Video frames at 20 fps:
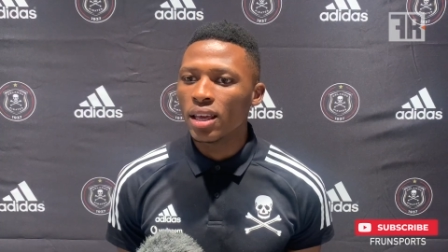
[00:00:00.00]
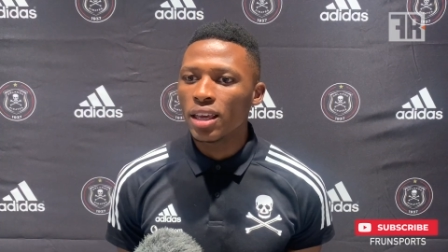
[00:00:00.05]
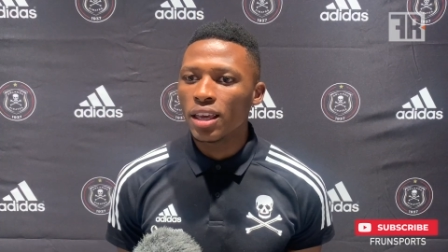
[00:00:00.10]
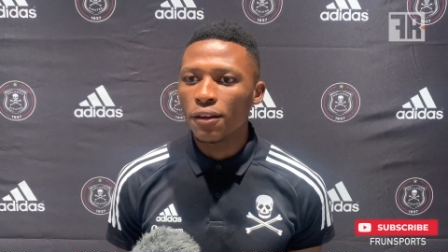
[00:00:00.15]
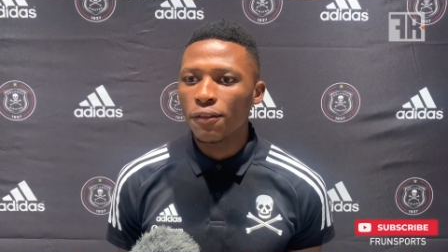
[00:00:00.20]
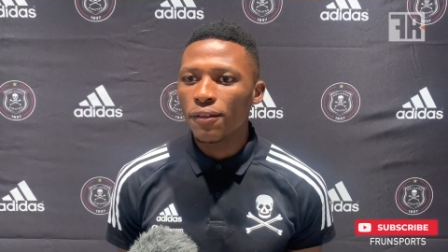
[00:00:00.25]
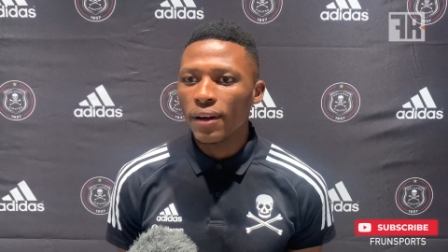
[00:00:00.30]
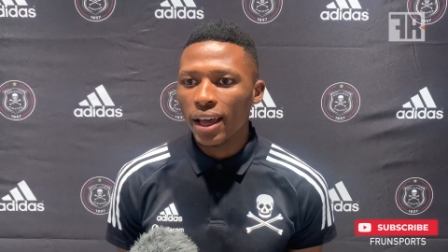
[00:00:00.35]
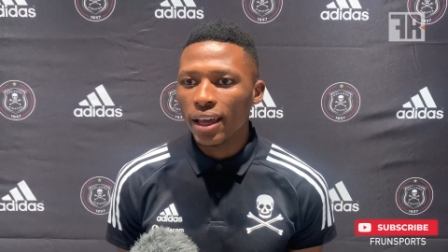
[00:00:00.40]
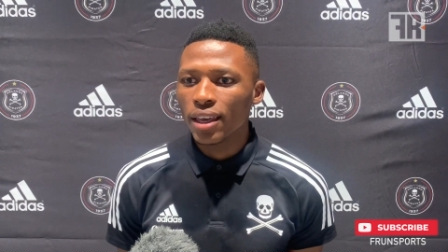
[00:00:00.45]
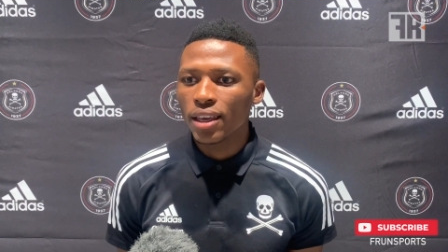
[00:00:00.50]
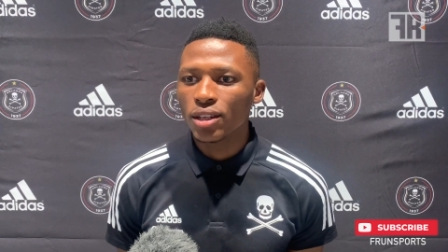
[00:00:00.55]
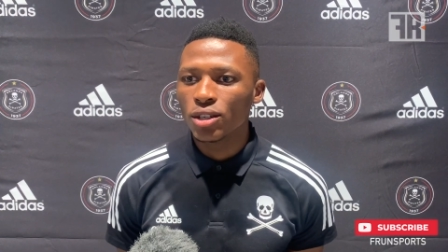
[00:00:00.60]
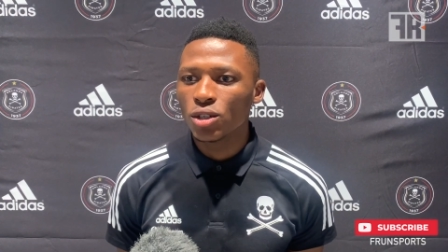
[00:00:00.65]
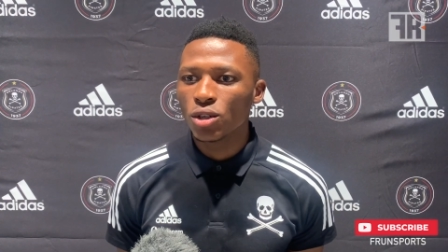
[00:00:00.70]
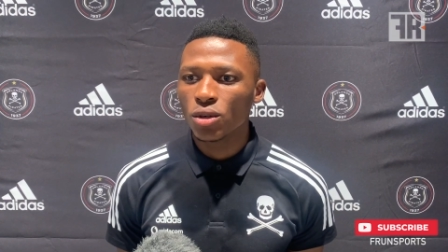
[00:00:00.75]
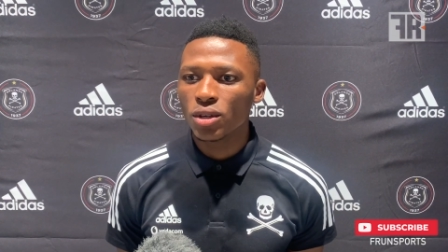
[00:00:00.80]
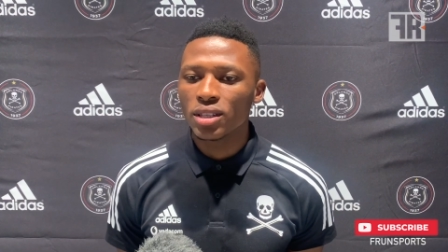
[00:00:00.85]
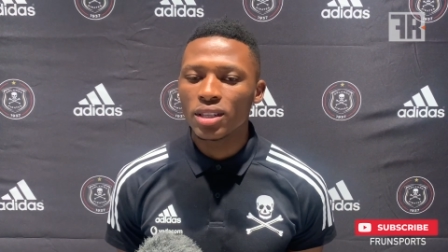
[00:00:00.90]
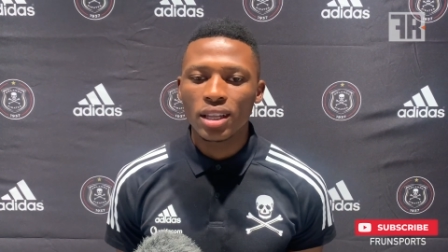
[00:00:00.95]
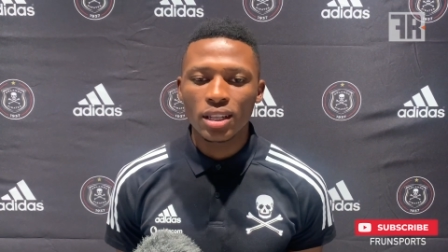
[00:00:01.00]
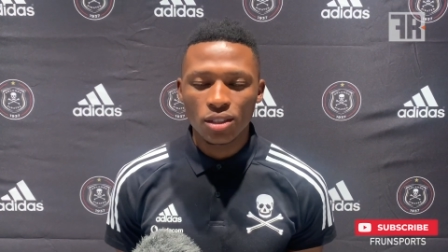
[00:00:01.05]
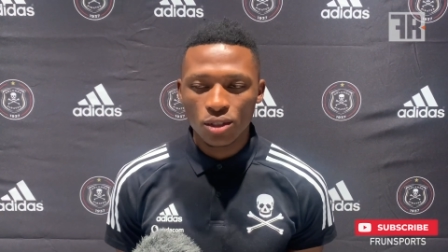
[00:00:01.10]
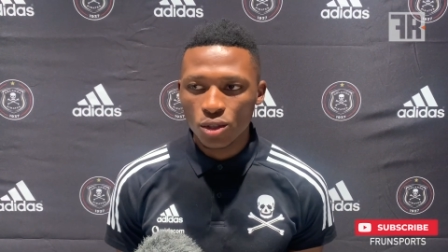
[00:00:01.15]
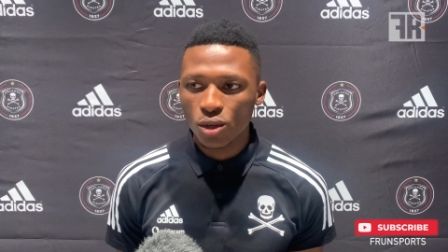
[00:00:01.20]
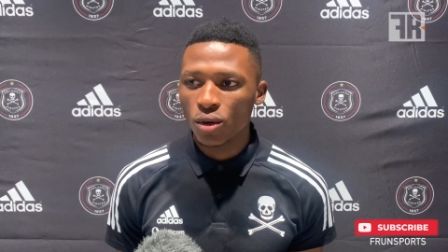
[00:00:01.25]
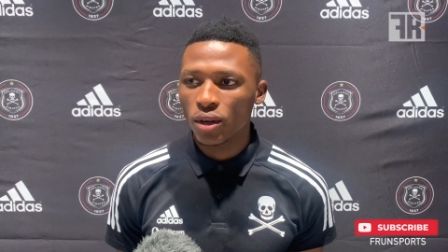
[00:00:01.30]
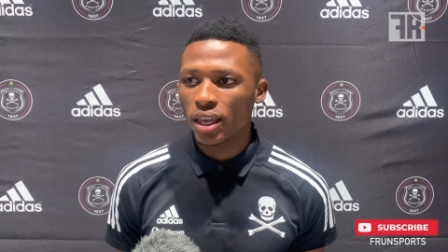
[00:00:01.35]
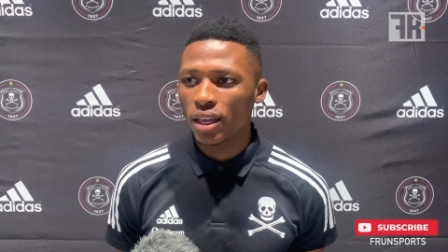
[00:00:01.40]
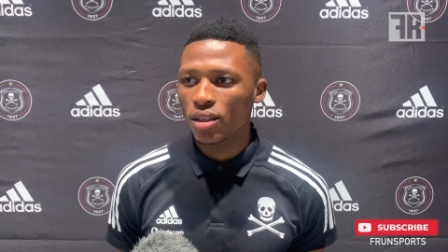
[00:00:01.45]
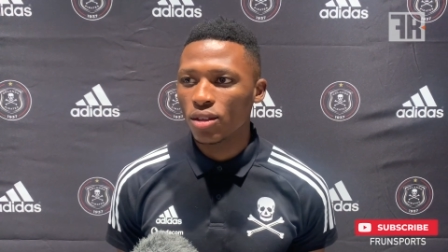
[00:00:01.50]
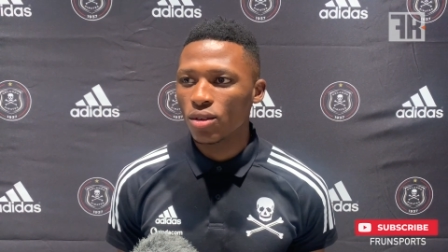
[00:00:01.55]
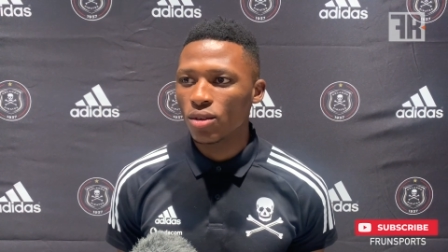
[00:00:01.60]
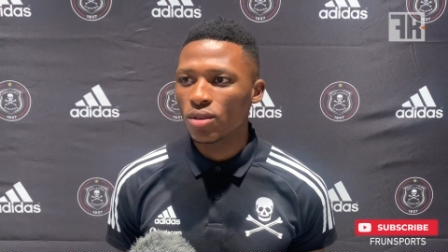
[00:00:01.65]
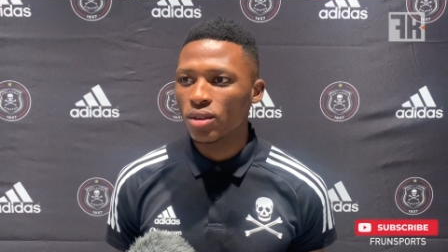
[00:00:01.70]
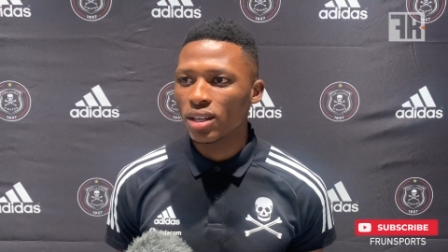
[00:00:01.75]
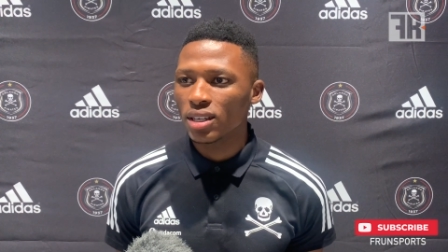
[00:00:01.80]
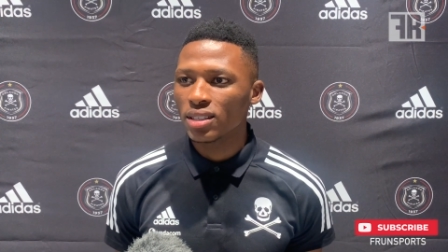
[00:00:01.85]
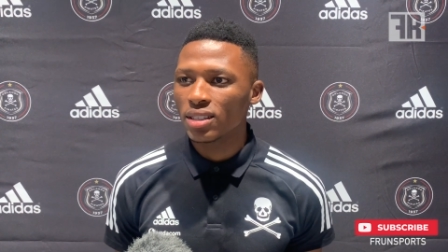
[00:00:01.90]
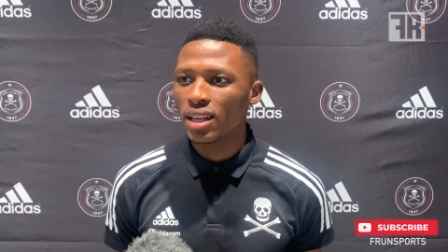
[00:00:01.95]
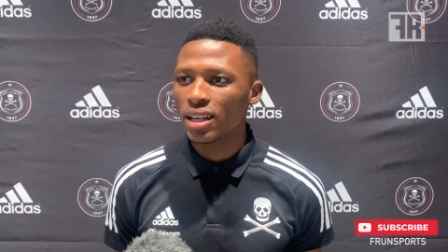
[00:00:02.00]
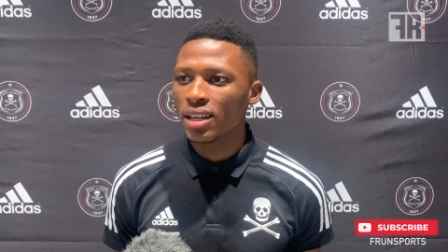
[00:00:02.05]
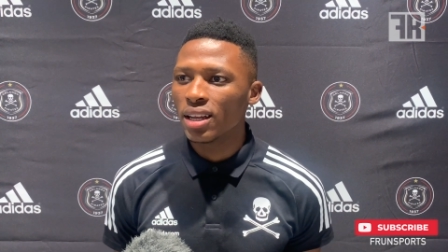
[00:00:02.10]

if I can do it, then so can you understand?